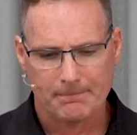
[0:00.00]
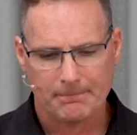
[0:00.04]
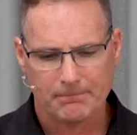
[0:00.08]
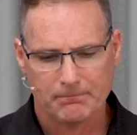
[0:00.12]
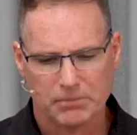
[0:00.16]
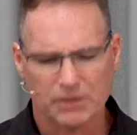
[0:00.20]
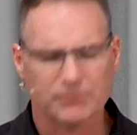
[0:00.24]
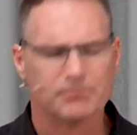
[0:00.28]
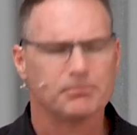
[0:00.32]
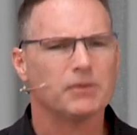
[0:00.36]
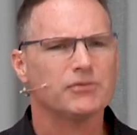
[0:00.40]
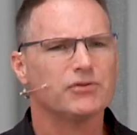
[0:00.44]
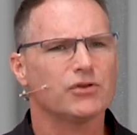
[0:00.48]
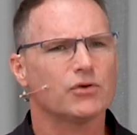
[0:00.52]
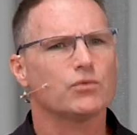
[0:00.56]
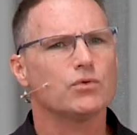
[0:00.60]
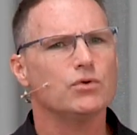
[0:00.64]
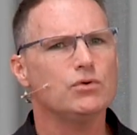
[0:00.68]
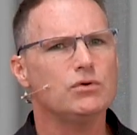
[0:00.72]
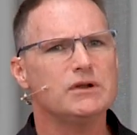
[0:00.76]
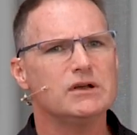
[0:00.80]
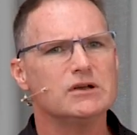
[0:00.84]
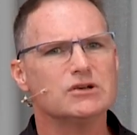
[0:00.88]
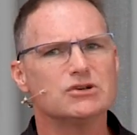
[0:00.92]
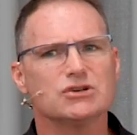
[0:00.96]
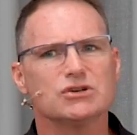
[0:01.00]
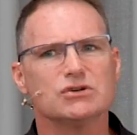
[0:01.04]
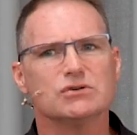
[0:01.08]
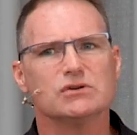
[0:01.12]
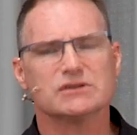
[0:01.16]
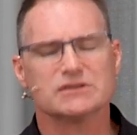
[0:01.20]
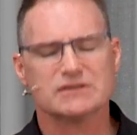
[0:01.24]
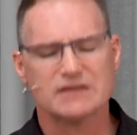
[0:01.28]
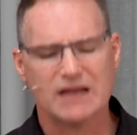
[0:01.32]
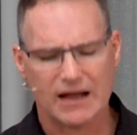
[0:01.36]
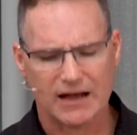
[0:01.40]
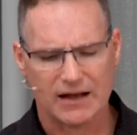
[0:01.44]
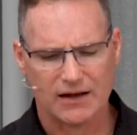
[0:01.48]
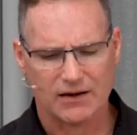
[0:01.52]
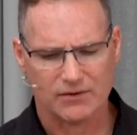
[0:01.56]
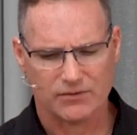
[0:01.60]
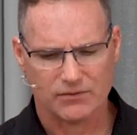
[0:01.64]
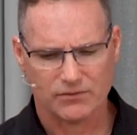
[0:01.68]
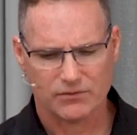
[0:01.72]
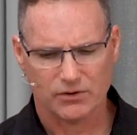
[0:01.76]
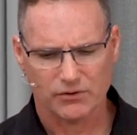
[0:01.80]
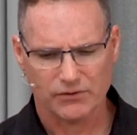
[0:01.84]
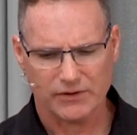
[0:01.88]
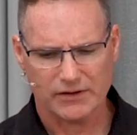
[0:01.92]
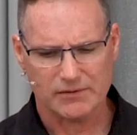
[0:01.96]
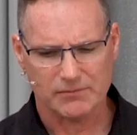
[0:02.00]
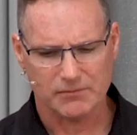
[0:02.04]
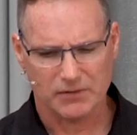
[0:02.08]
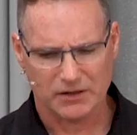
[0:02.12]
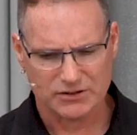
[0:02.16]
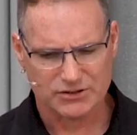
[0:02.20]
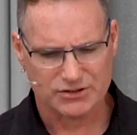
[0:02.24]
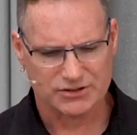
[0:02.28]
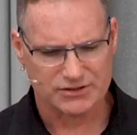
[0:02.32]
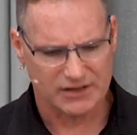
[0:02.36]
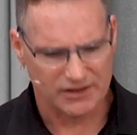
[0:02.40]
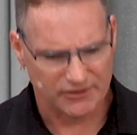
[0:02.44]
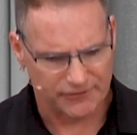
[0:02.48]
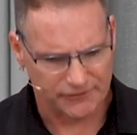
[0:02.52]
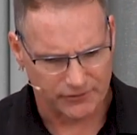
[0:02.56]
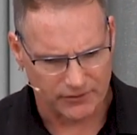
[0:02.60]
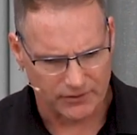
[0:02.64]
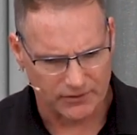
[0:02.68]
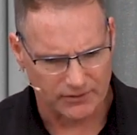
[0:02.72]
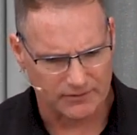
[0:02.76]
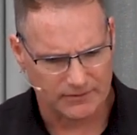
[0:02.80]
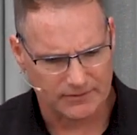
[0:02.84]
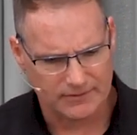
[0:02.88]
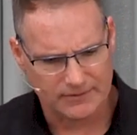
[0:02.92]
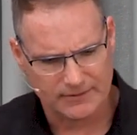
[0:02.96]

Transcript: But but the root issue is not really much different